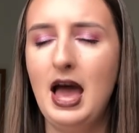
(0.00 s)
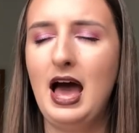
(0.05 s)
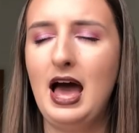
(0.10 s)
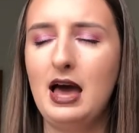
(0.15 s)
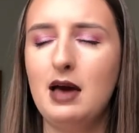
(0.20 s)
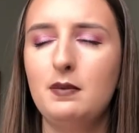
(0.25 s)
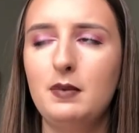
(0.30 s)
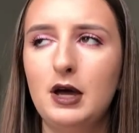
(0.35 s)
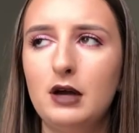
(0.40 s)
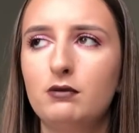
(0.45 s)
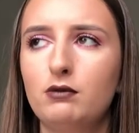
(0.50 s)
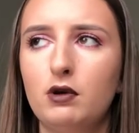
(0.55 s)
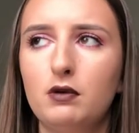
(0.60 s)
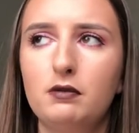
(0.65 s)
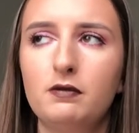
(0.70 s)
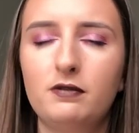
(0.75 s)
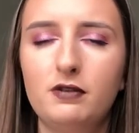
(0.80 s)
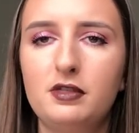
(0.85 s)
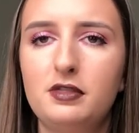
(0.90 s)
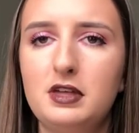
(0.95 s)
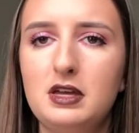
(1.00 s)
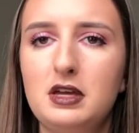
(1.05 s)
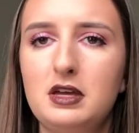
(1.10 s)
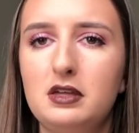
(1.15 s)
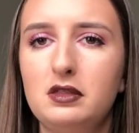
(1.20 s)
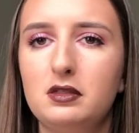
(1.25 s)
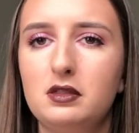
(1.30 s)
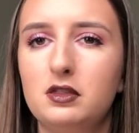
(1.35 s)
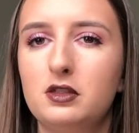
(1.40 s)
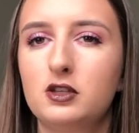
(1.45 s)
Am I wrong for
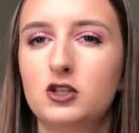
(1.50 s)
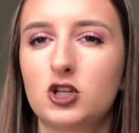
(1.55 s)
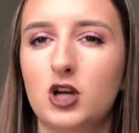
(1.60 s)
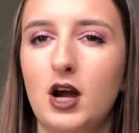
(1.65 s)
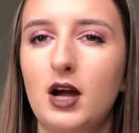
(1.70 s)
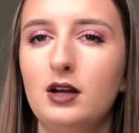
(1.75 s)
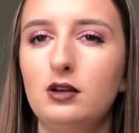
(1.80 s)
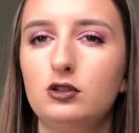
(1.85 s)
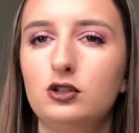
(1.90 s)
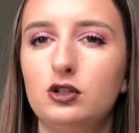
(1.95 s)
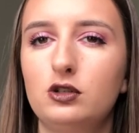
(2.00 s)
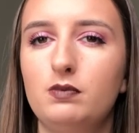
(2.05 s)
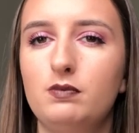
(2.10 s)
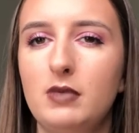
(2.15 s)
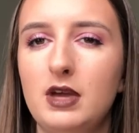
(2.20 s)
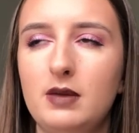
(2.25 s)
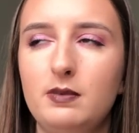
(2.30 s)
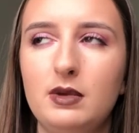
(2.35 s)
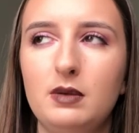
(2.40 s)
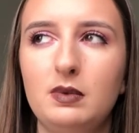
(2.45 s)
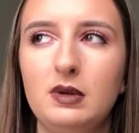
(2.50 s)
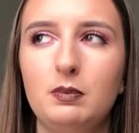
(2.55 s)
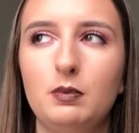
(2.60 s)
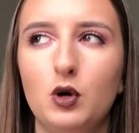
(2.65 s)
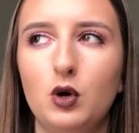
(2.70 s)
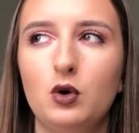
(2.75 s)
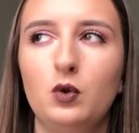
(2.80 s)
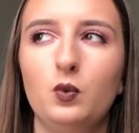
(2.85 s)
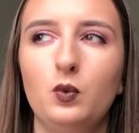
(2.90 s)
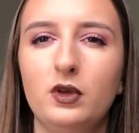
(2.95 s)
thinking that the child should maybe be
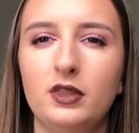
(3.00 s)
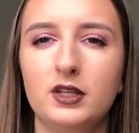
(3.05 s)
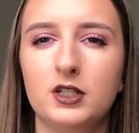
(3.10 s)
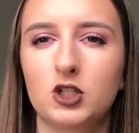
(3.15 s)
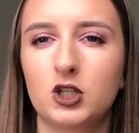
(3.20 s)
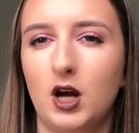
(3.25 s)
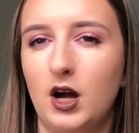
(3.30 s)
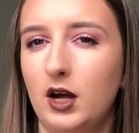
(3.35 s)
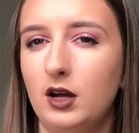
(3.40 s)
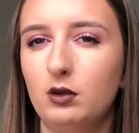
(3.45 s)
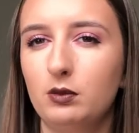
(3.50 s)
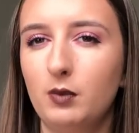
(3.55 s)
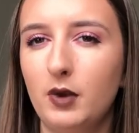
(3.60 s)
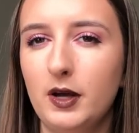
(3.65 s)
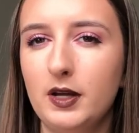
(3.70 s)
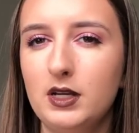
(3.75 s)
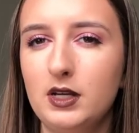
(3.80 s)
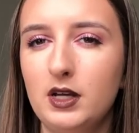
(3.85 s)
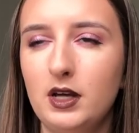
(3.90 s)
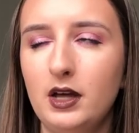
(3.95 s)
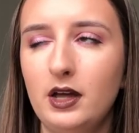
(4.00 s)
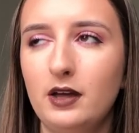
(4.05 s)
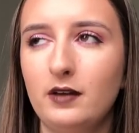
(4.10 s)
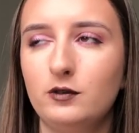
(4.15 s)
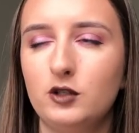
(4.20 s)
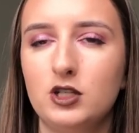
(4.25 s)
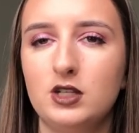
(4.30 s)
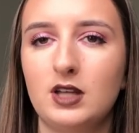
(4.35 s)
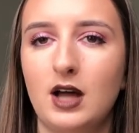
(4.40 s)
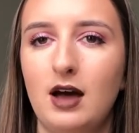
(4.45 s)
put with a childminder if
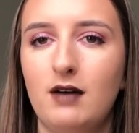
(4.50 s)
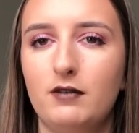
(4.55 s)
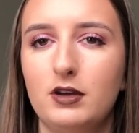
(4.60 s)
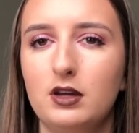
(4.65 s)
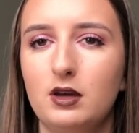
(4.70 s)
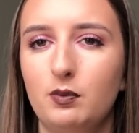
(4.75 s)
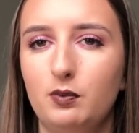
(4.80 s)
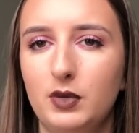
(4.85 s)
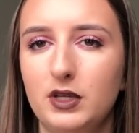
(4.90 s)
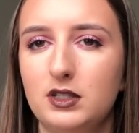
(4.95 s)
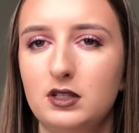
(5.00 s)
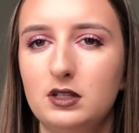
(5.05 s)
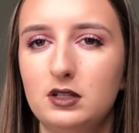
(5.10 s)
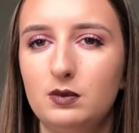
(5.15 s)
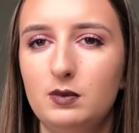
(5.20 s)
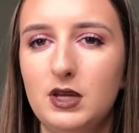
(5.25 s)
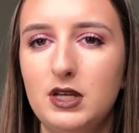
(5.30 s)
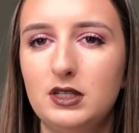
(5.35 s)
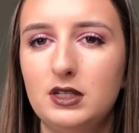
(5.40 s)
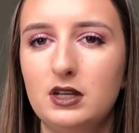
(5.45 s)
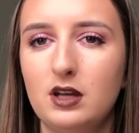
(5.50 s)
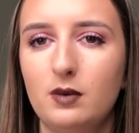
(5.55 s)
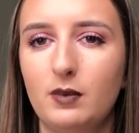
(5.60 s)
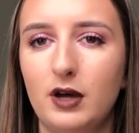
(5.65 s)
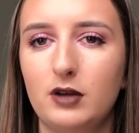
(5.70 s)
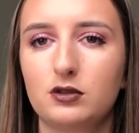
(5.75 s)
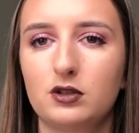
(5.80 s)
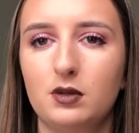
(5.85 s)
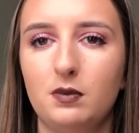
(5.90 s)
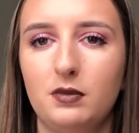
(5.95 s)
she's having a business meeting
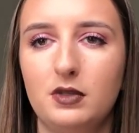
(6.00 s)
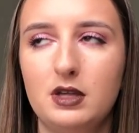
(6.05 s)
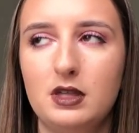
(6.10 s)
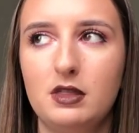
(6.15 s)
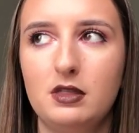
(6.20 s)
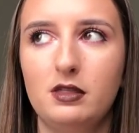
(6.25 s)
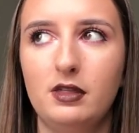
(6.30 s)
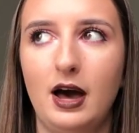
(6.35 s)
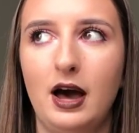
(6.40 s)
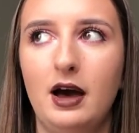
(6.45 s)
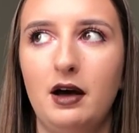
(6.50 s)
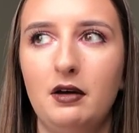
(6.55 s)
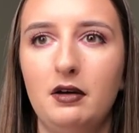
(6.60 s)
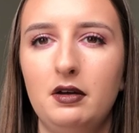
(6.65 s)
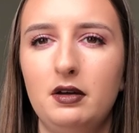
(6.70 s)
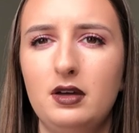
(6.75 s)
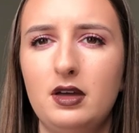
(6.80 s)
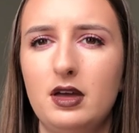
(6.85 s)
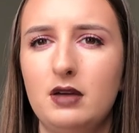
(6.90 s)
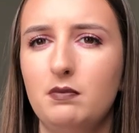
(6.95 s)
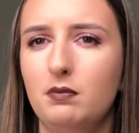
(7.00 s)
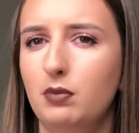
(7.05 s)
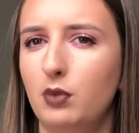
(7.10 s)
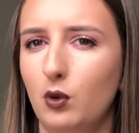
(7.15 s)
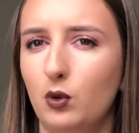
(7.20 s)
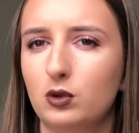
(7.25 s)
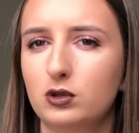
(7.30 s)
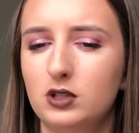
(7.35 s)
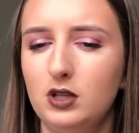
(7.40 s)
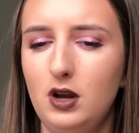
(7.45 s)
about something that
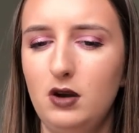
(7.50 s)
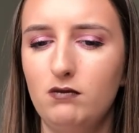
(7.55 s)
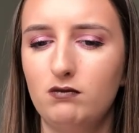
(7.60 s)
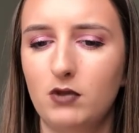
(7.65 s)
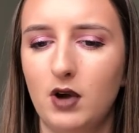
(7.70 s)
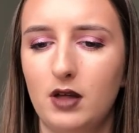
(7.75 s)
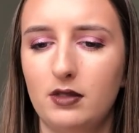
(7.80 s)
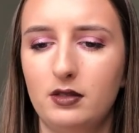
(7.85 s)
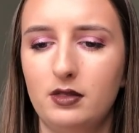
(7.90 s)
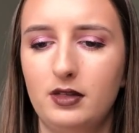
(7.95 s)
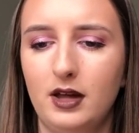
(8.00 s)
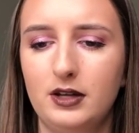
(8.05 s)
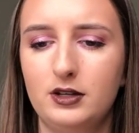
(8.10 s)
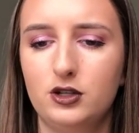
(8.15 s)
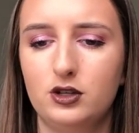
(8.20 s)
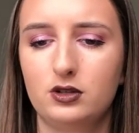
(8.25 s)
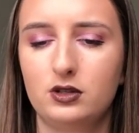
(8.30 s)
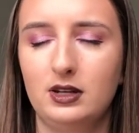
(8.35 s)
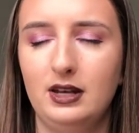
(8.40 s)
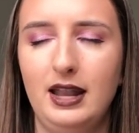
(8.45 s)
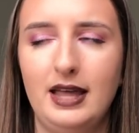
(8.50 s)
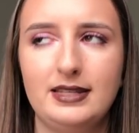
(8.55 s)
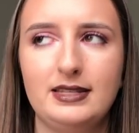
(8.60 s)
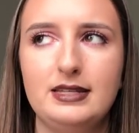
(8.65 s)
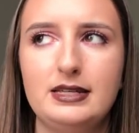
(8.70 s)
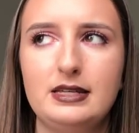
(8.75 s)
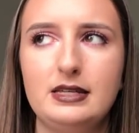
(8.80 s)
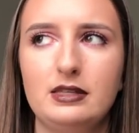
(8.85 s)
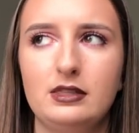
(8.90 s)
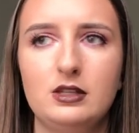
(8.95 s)
important, rather than just
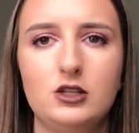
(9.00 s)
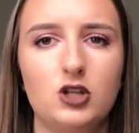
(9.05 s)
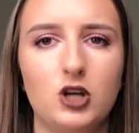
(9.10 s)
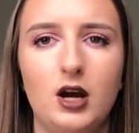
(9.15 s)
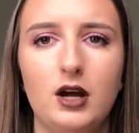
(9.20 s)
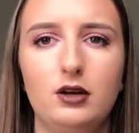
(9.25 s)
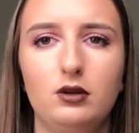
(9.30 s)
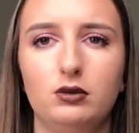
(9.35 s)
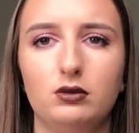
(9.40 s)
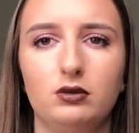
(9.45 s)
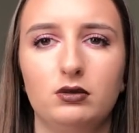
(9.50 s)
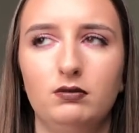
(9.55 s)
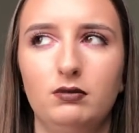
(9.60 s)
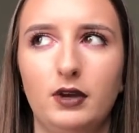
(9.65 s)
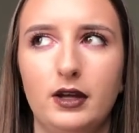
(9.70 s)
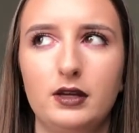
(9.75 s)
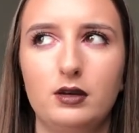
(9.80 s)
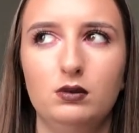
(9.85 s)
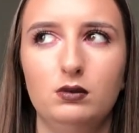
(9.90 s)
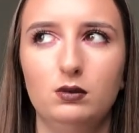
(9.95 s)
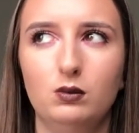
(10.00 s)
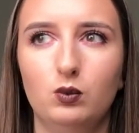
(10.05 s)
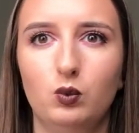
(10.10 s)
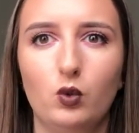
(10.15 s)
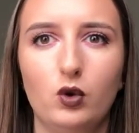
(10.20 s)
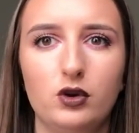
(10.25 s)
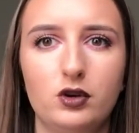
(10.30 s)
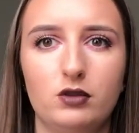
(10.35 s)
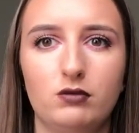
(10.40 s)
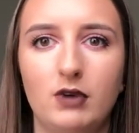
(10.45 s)
letting the child like
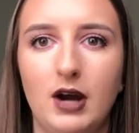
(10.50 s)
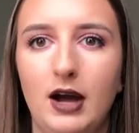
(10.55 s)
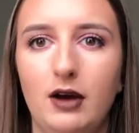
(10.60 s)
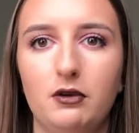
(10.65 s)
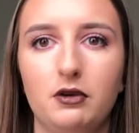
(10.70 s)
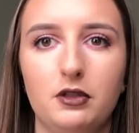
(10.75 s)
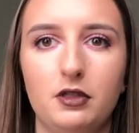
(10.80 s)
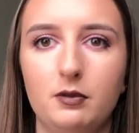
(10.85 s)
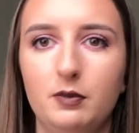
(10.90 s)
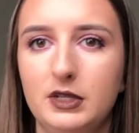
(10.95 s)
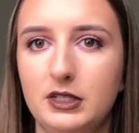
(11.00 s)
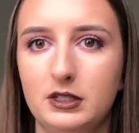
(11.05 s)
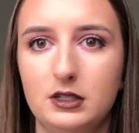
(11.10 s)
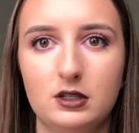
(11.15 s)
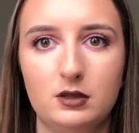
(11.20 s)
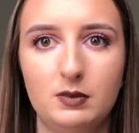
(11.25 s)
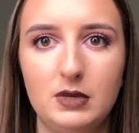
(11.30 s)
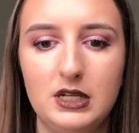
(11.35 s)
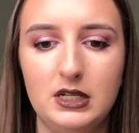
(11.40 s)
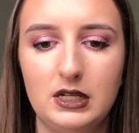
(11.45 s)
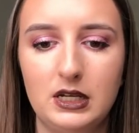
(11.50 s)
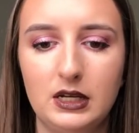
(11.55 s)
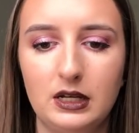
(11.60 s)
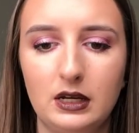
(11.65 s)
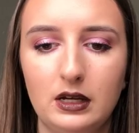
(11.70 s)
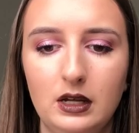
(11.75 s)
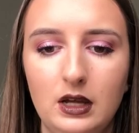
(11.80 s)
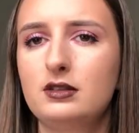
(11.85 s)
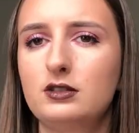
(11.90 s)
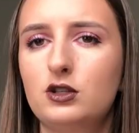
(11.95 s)
wander around the business meeting?
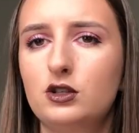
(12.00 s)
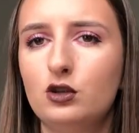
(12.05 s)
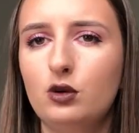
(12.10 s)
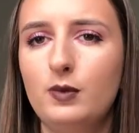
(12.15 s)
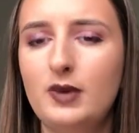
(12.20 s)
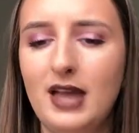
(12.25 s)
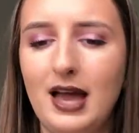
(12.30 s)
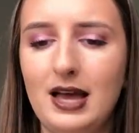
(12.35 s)
Stormi